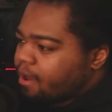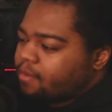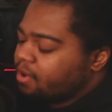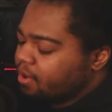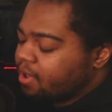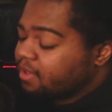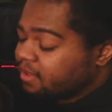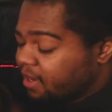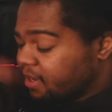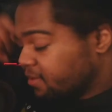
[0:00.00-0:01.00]
I won't go
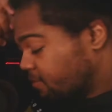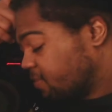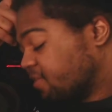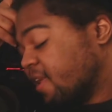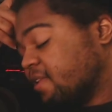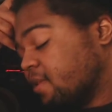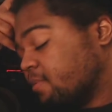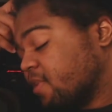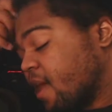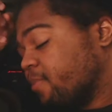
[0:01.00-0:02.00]
into any said
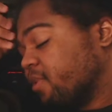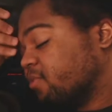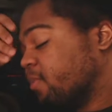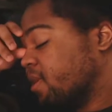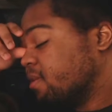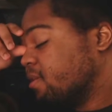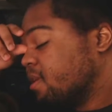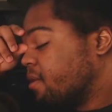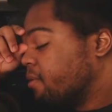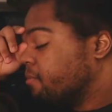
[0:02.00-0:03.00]
deep topics, but you
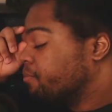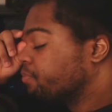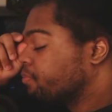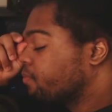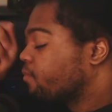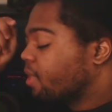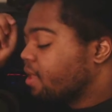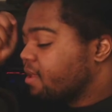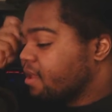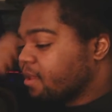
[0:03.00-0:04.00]
know,
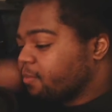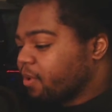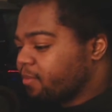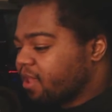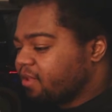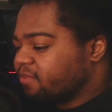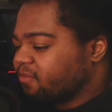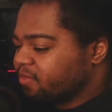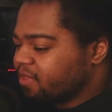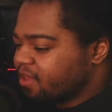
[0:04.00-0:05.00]
it can permeate
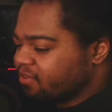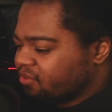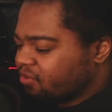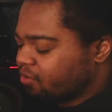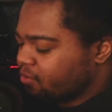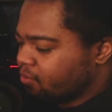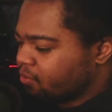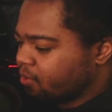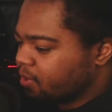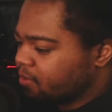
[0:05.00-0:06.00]
from things
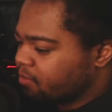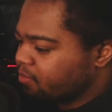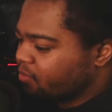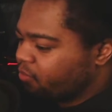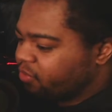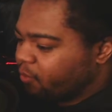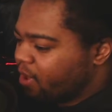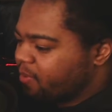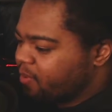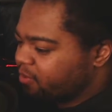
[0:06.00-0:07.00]
to the
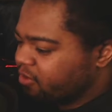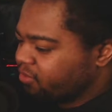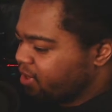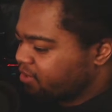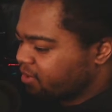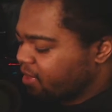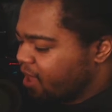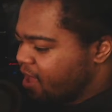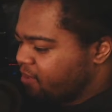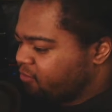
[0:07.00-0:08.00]
way do things in
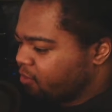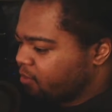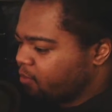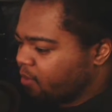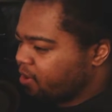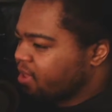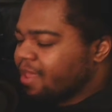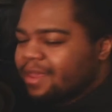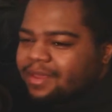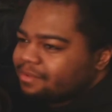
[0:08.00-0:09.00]
life, or
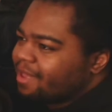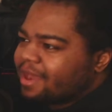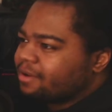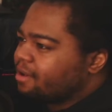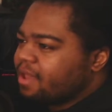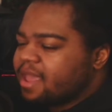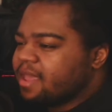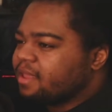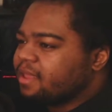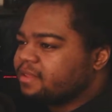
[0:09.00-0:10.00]
I don't know.
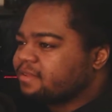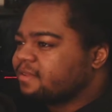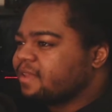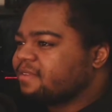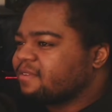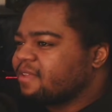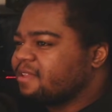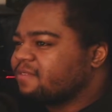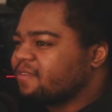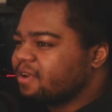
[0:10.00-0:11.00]
It's
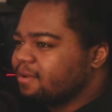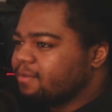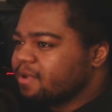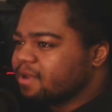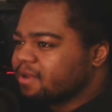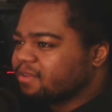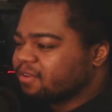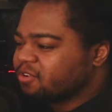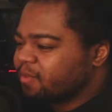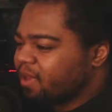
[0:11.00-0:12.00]
a very weird
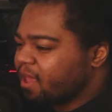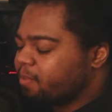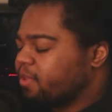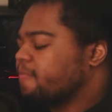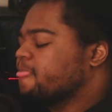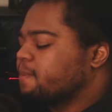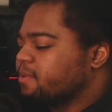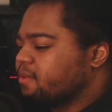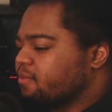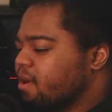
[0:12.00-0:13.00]
social media app.
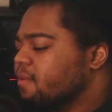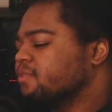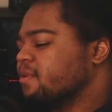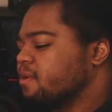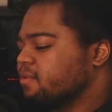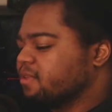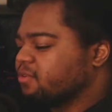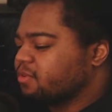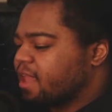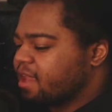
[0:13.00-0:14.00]
But where I was going with
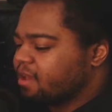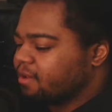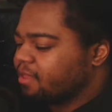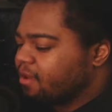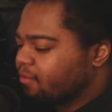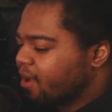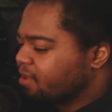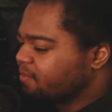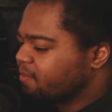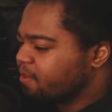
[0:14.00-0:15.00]
this was hating. Like,
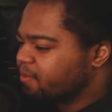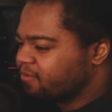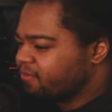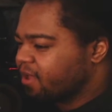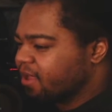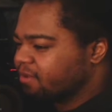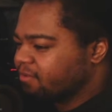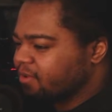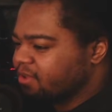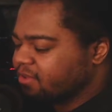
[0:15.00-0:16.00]
why do people
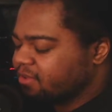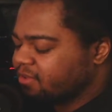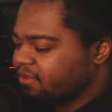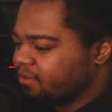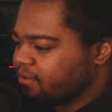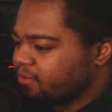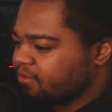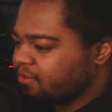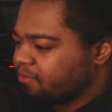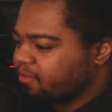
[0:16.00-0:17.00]
find reasons to
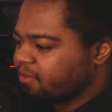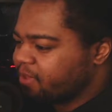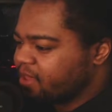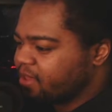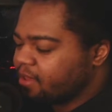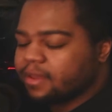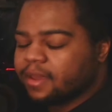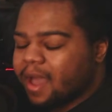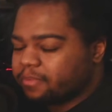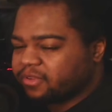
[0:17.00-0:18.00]
be
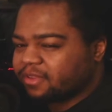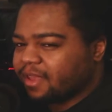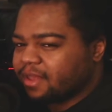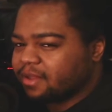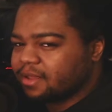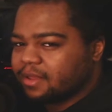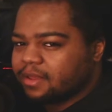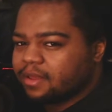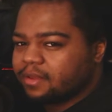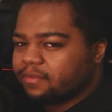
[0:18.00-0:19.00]
upset
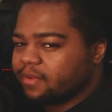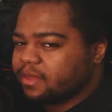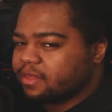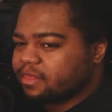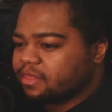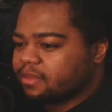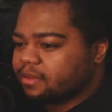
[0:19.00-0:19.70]
with